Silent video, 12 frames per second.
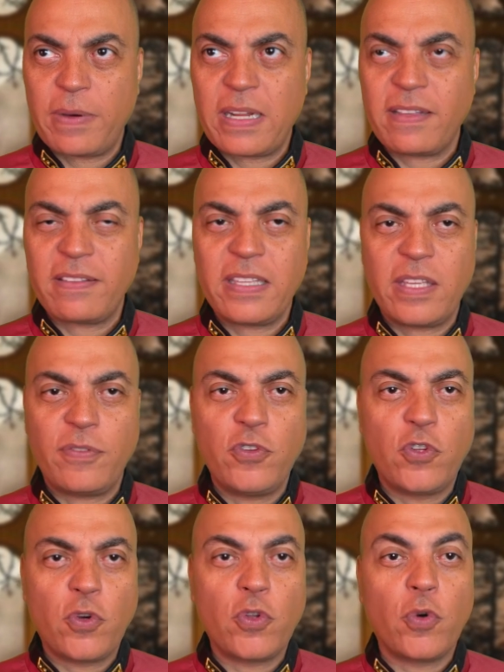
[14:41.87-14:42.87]
But I think if
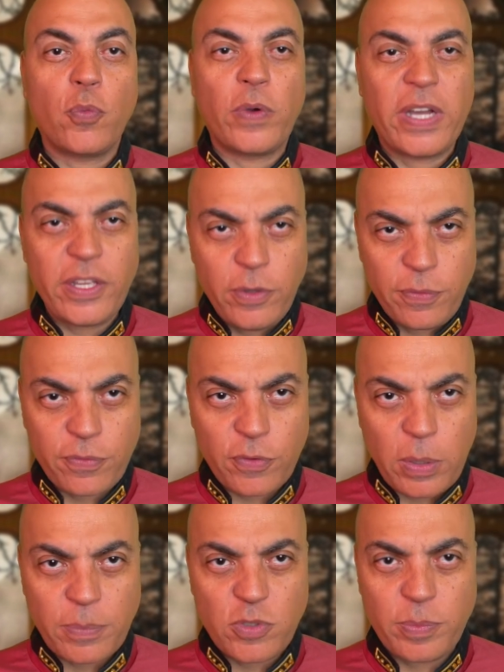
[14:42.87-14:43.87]
you don't know where you're
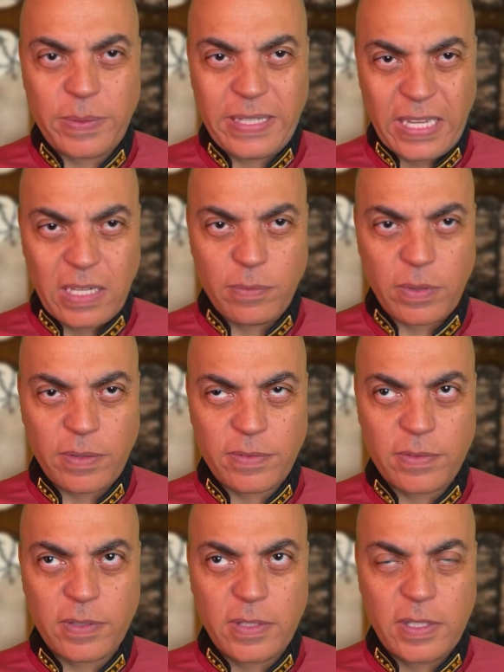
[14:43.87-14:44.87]
from to begin with,